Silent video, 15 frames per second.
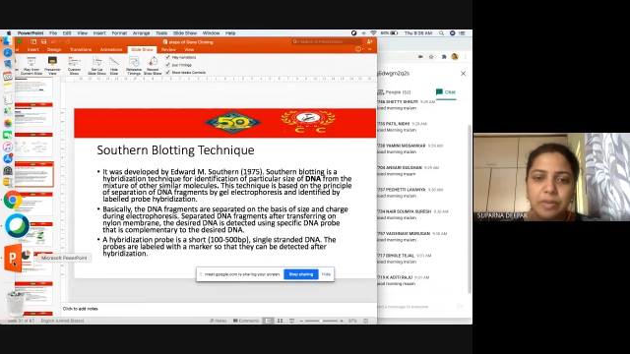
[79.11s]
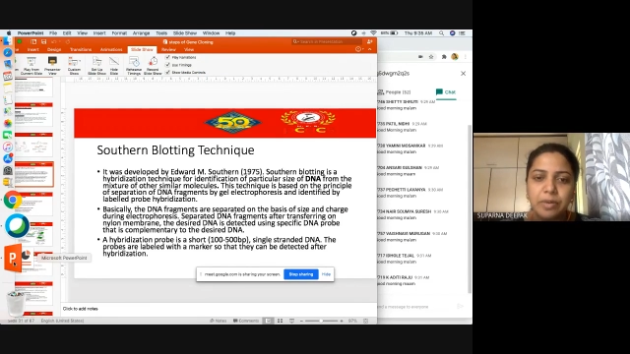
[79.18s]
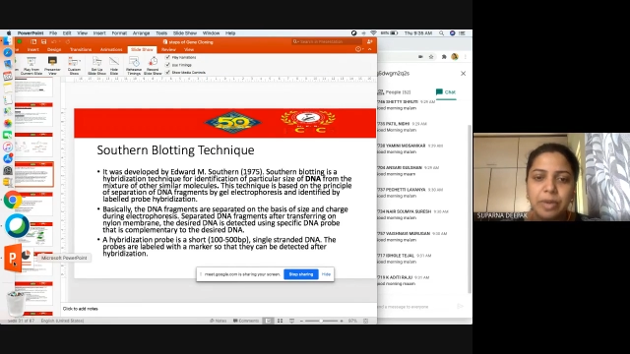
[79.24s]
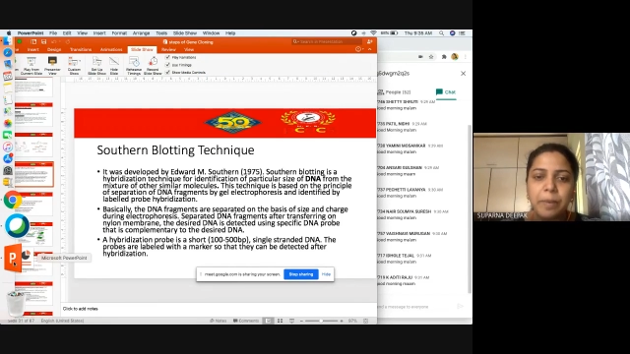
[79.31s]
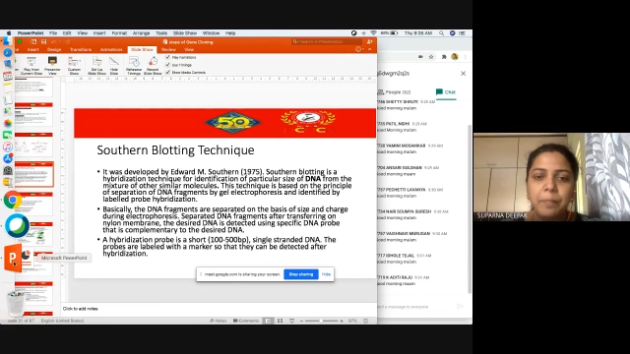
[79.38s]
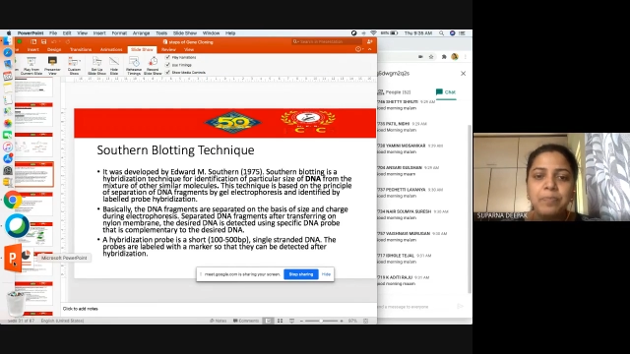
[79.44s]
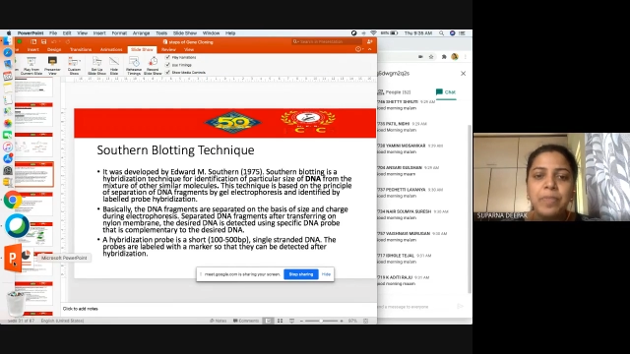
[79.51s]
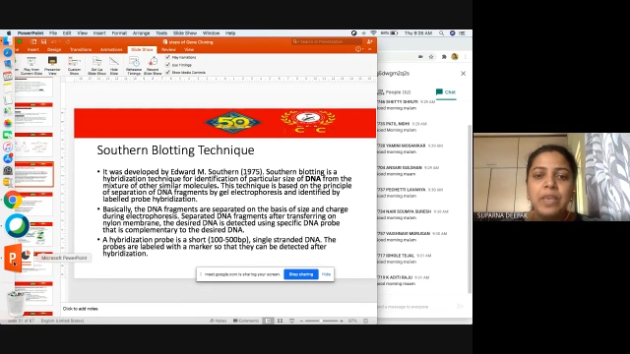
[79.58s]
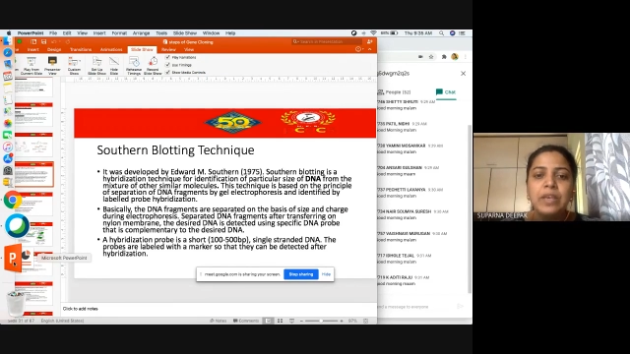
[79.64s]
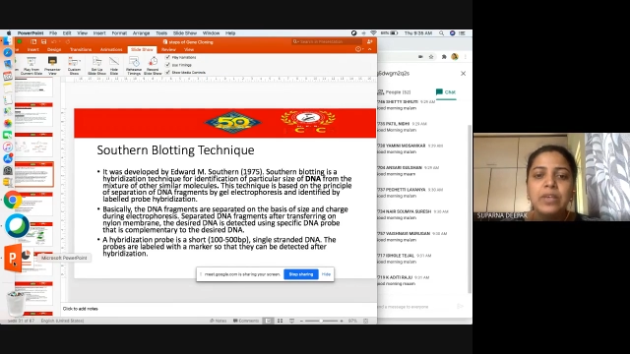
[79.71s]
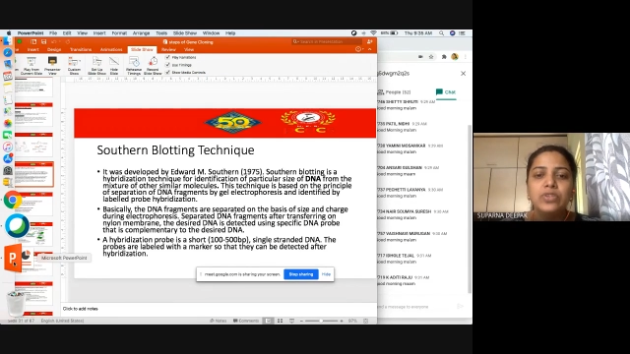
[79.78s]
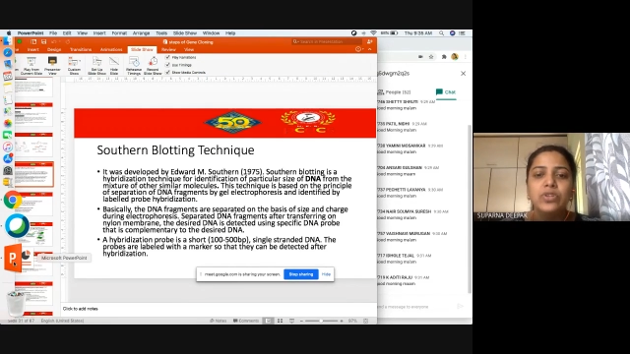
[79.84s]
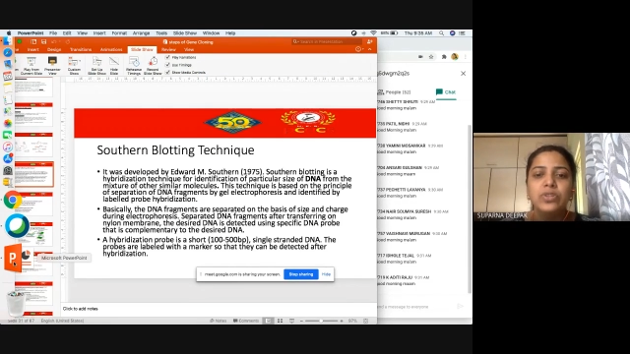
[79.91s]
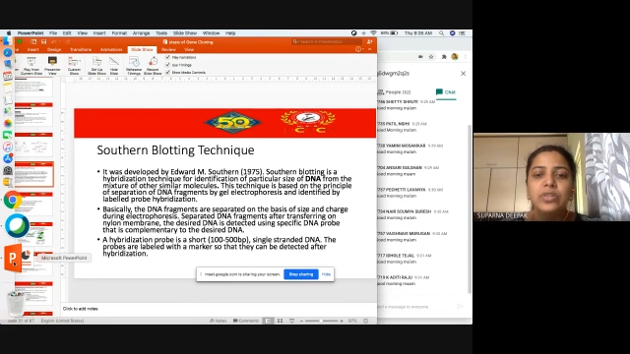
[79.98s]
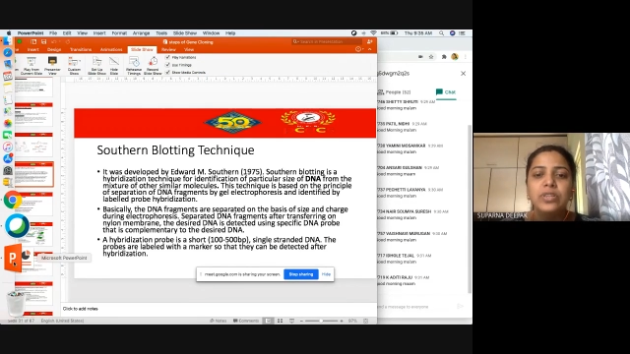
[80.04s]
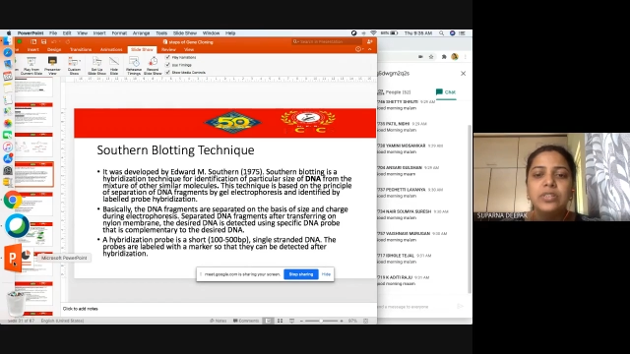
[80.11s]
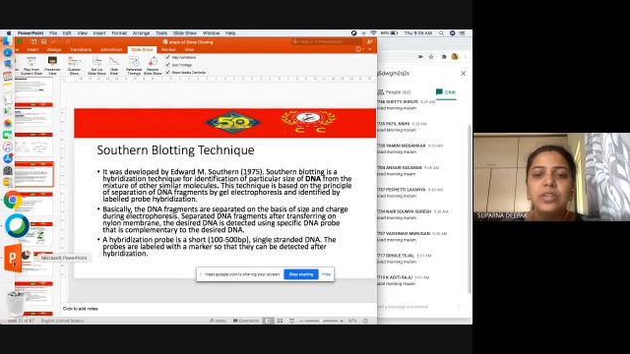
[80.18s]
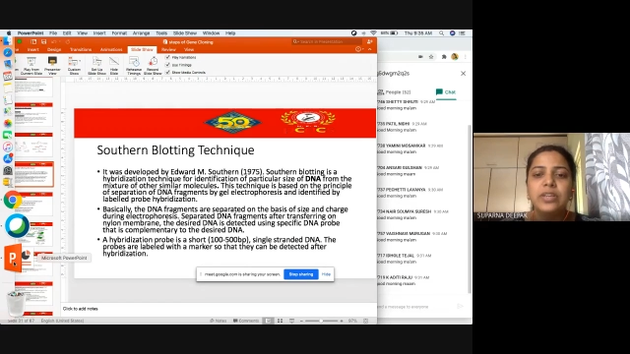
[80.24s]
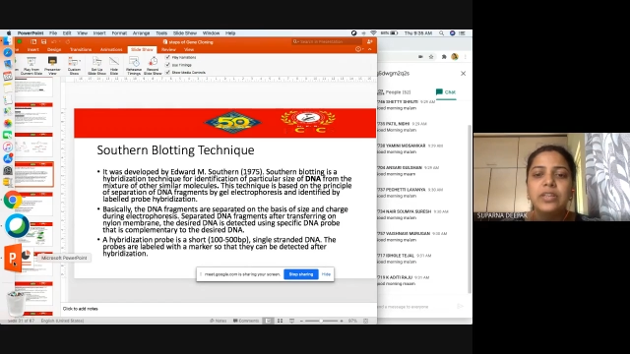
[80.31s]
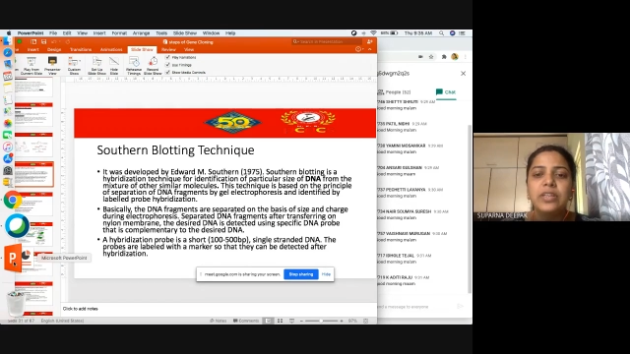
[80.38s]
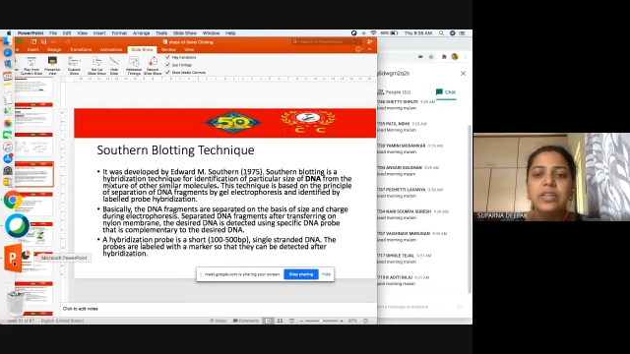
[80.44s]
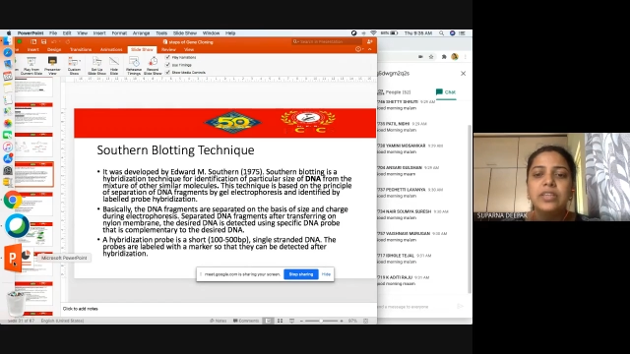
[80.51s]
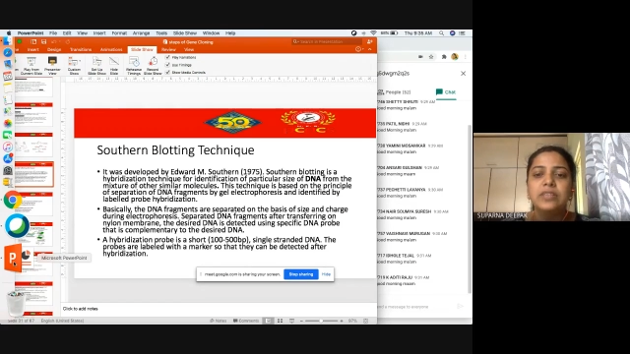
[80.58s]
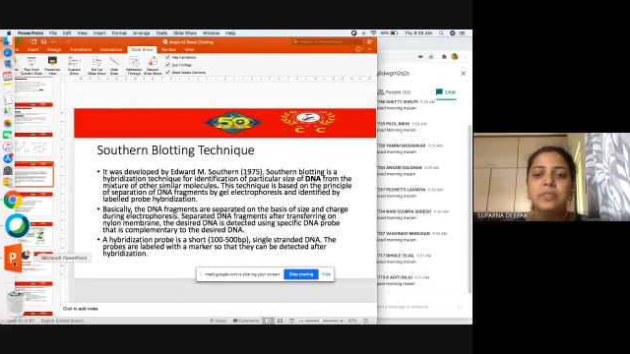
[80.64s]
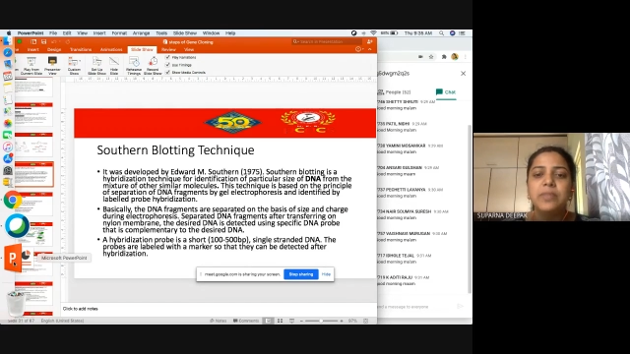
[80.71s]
Okay, so this technique is